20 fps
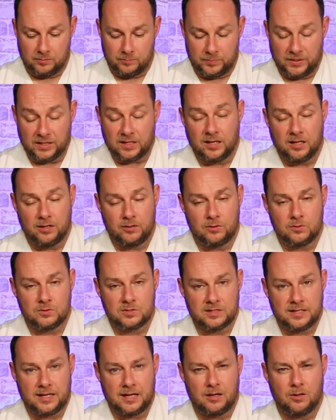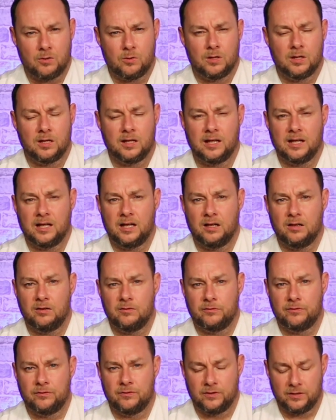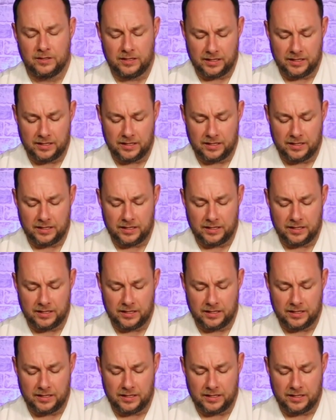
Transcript: Big heroes now have